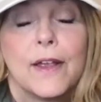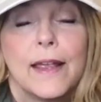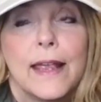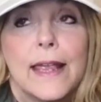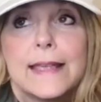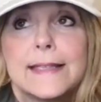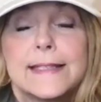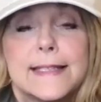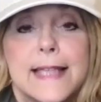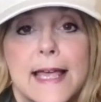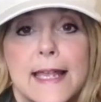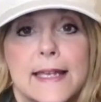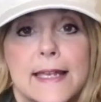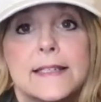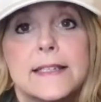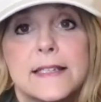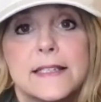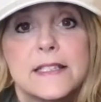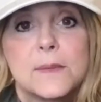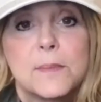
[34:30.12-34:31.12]
It's that
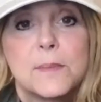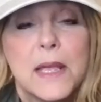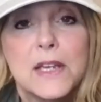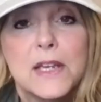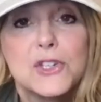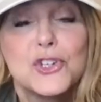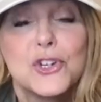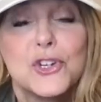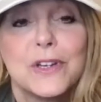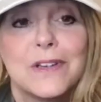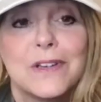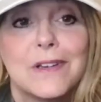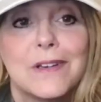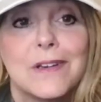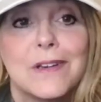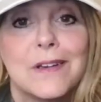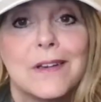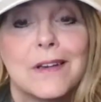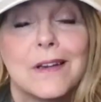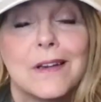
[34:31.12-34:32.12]
anticipation.
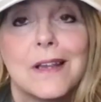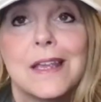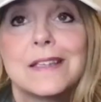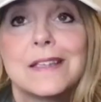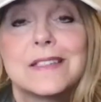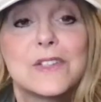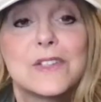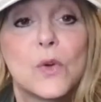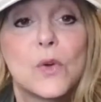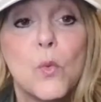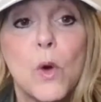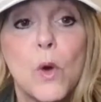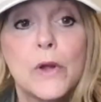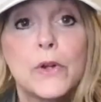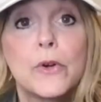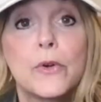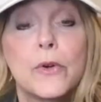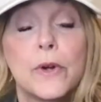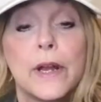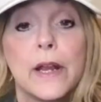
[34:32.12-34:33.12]
It's the
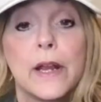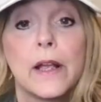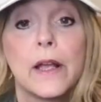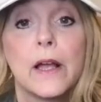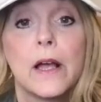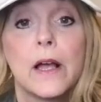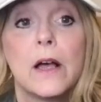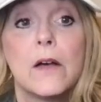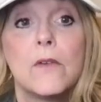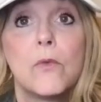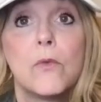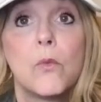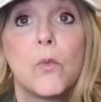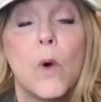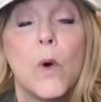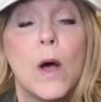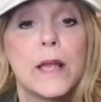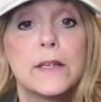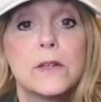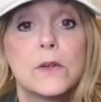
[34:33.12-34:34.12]
wondering of
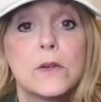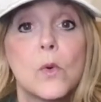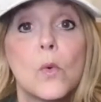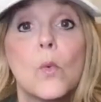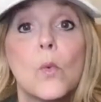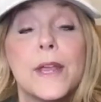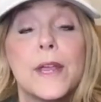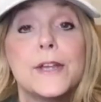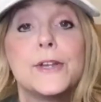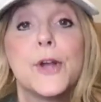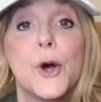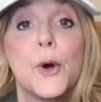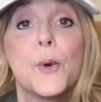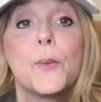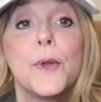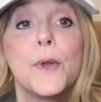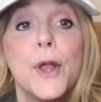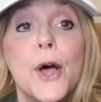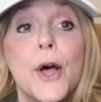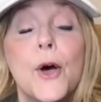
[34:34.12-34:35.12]
what we
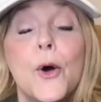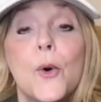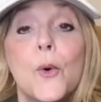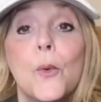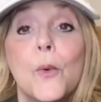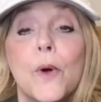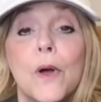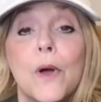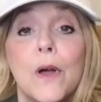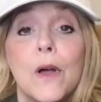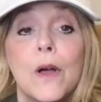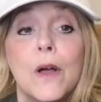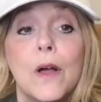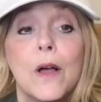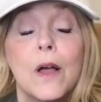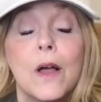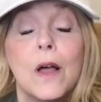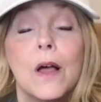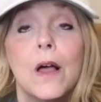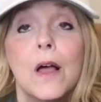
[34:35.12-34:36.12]
don't know.
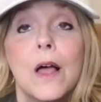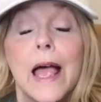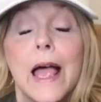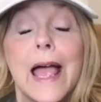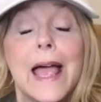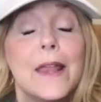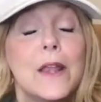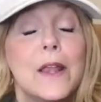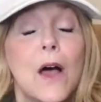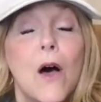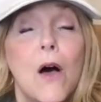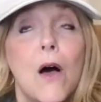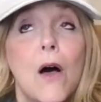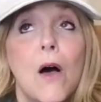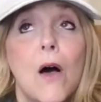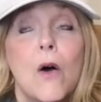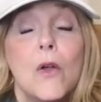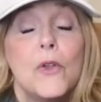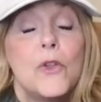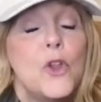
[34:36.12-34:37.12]
And
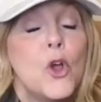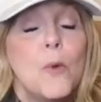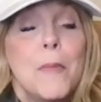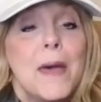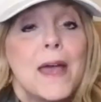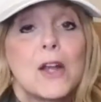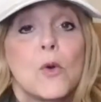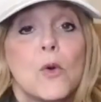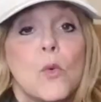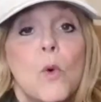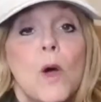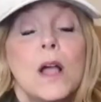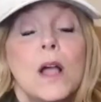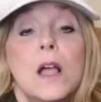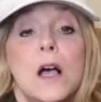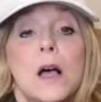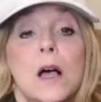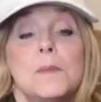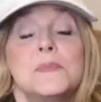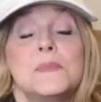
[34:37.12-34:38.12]
no matter what
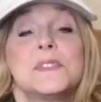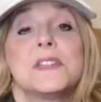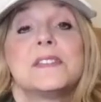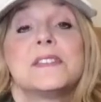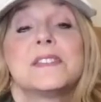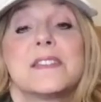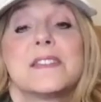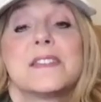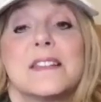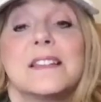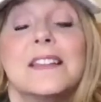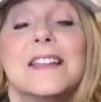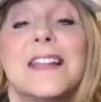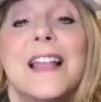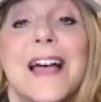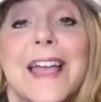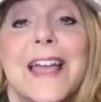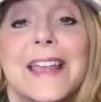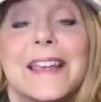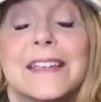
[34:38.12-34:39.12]
comes into the
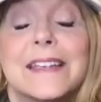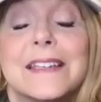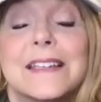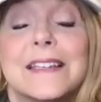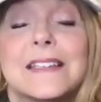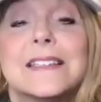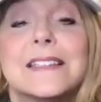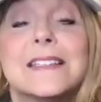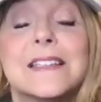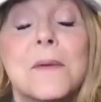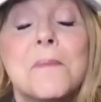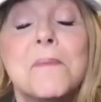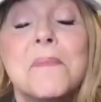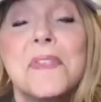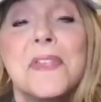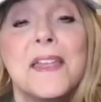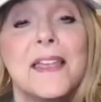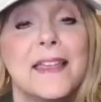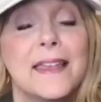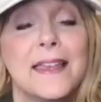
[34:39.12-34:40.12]
light,
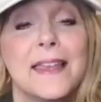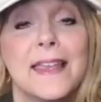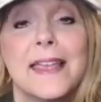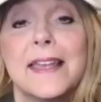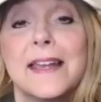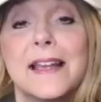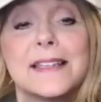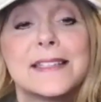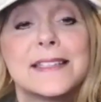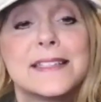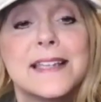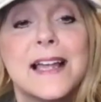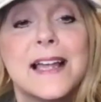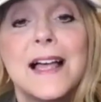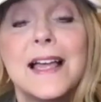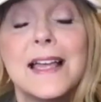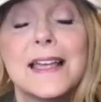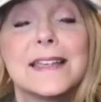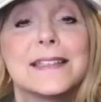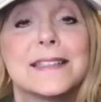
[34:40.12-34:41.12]
something in us
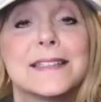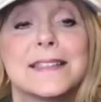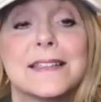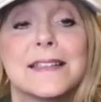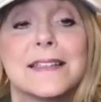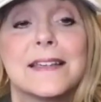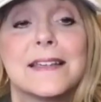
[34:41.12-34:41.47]
dies